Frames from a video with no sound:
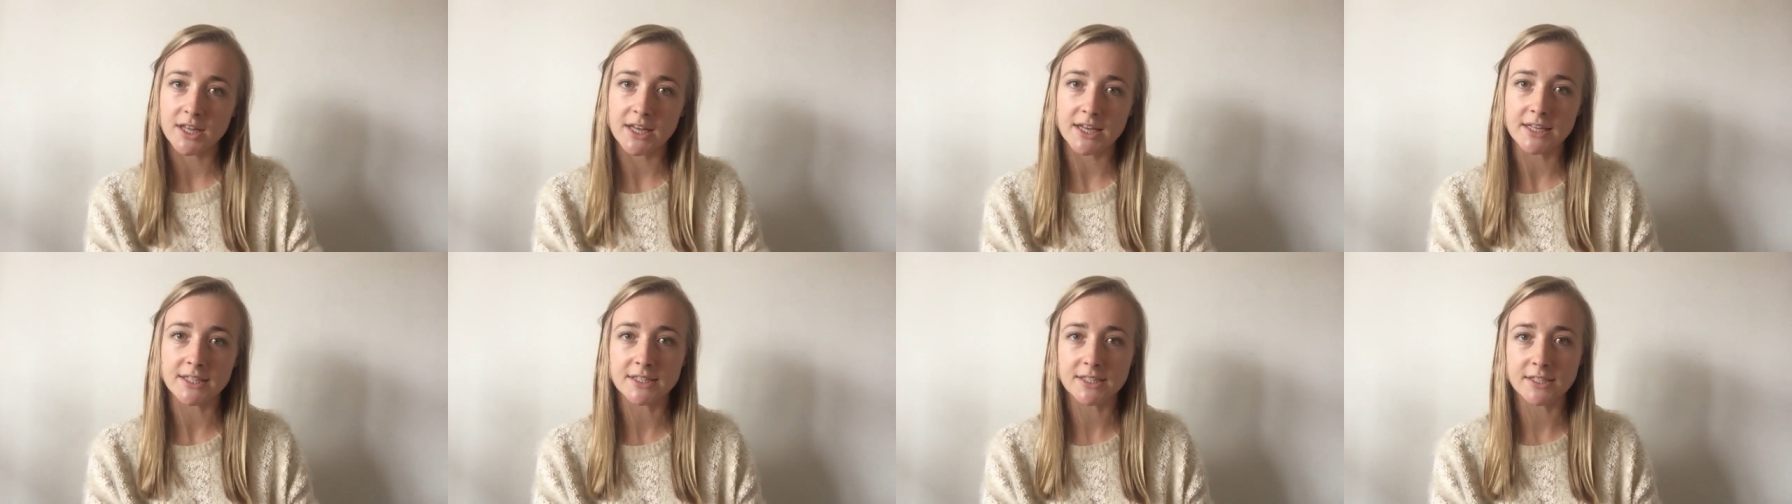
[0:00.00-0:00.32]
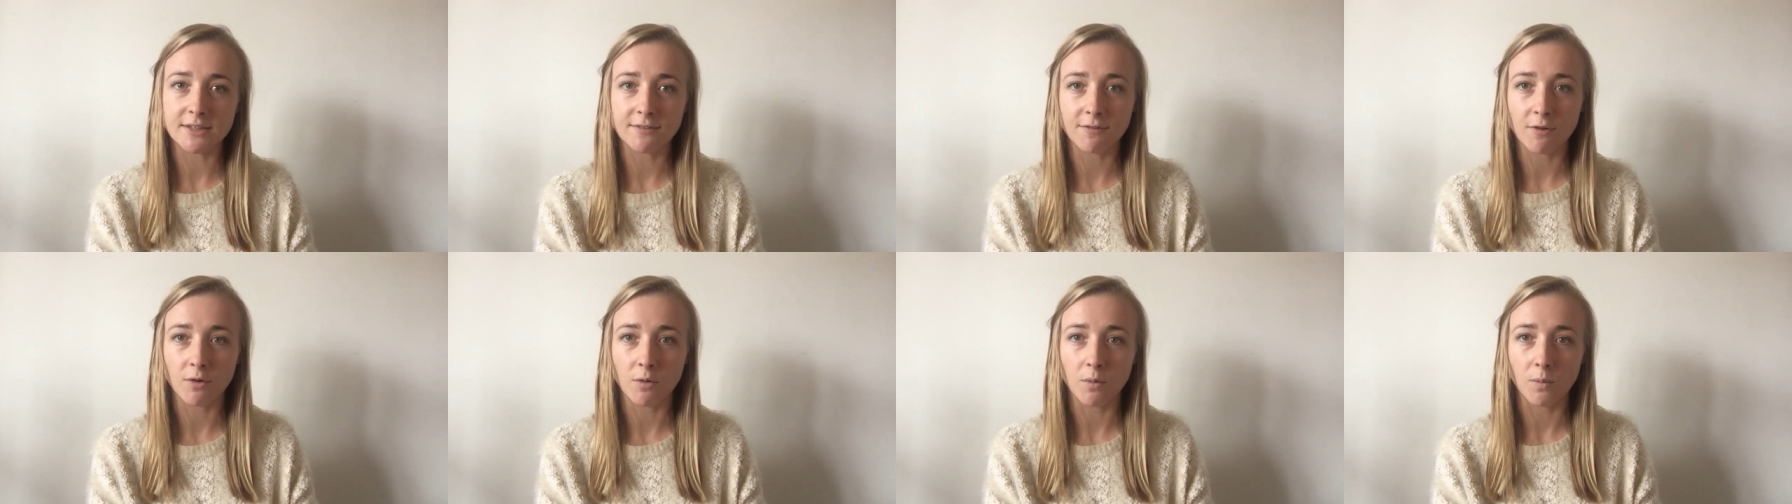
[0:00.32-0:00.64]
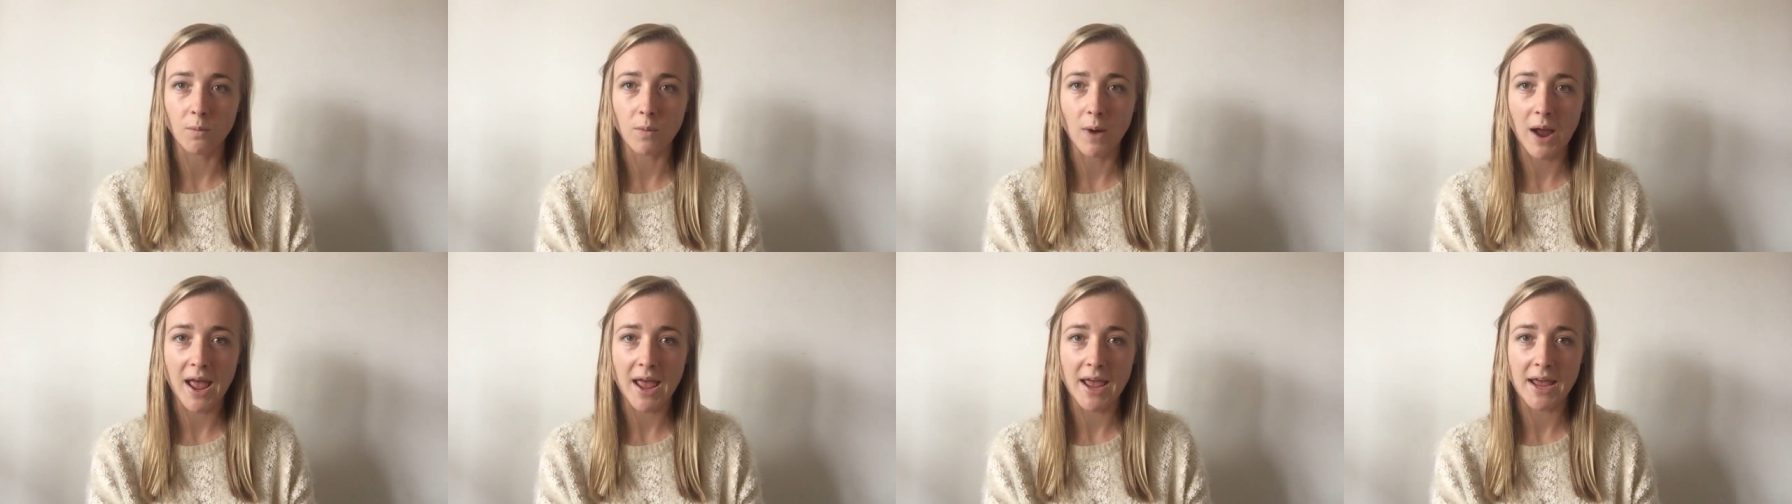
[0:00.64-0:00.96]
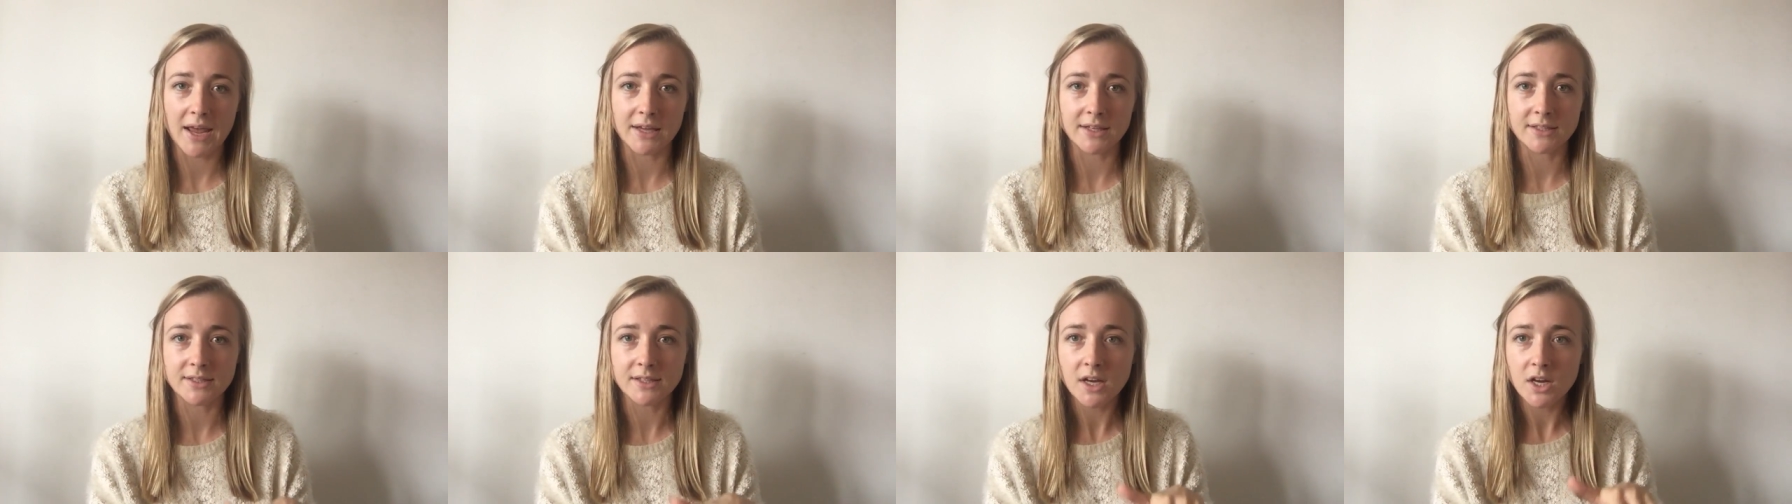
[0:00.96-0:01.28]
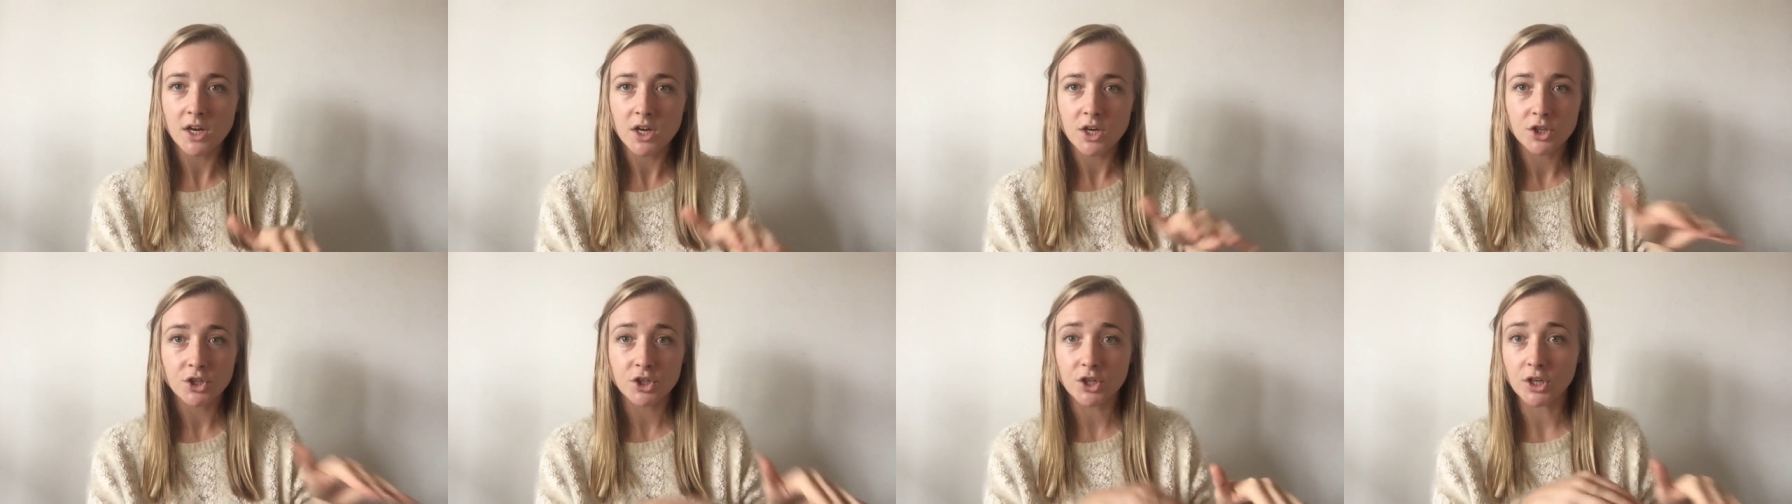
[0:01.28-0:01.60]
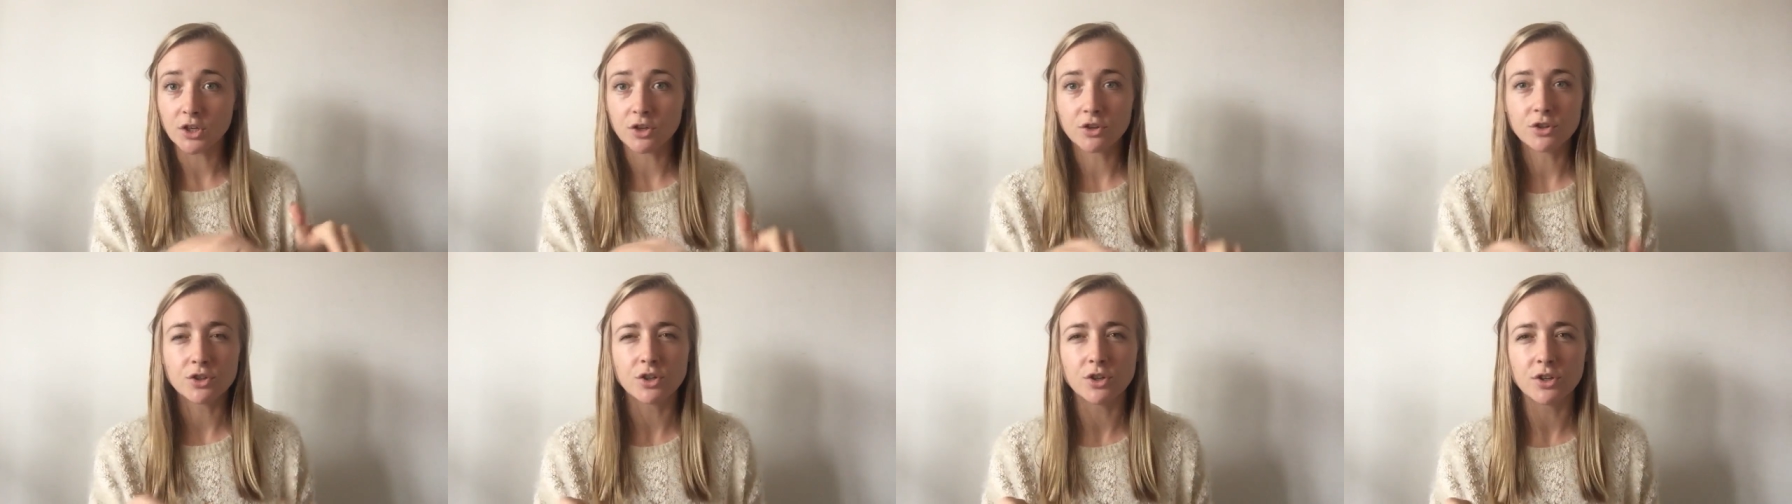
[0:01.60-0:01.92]
these different ways, she
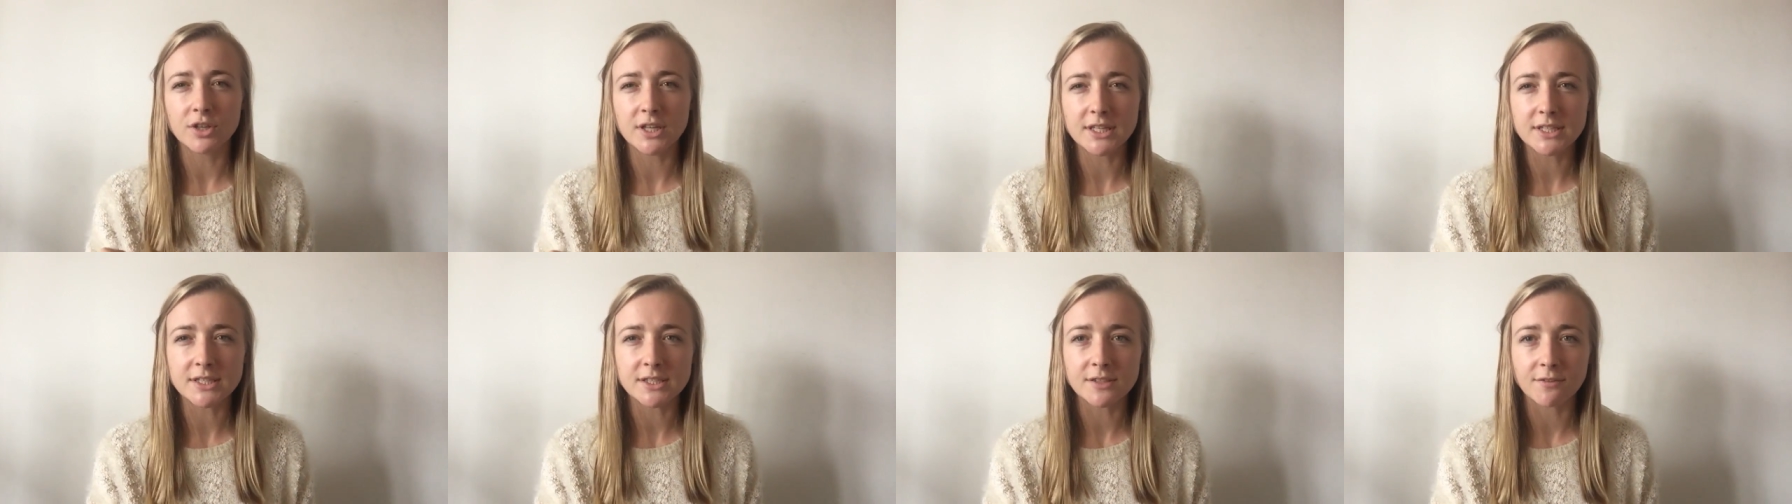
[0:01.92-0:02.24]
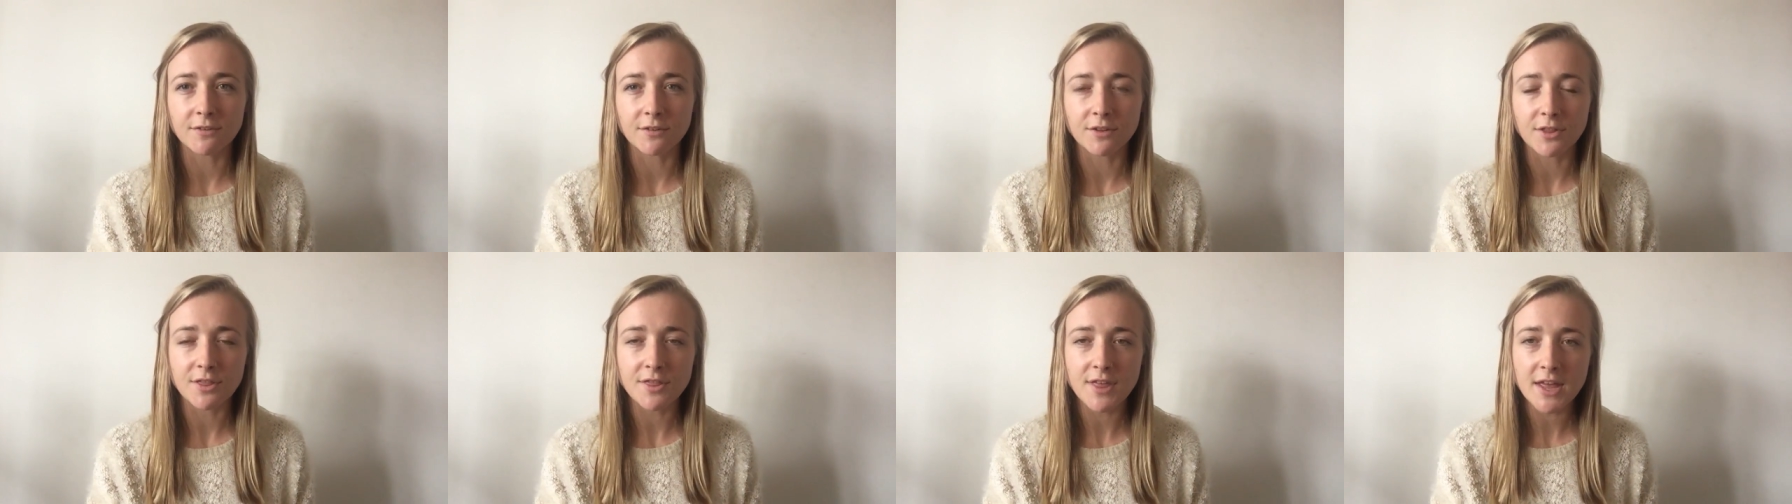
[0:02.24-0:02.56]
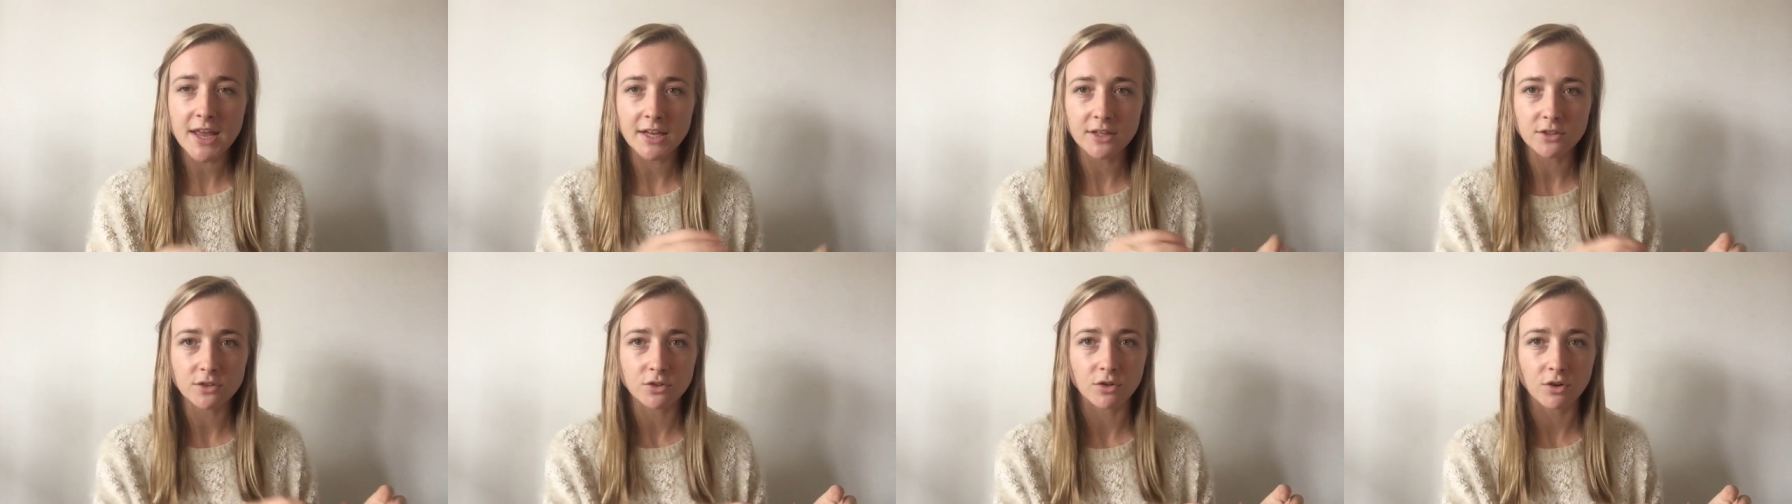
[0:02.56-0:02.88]
could do these different things.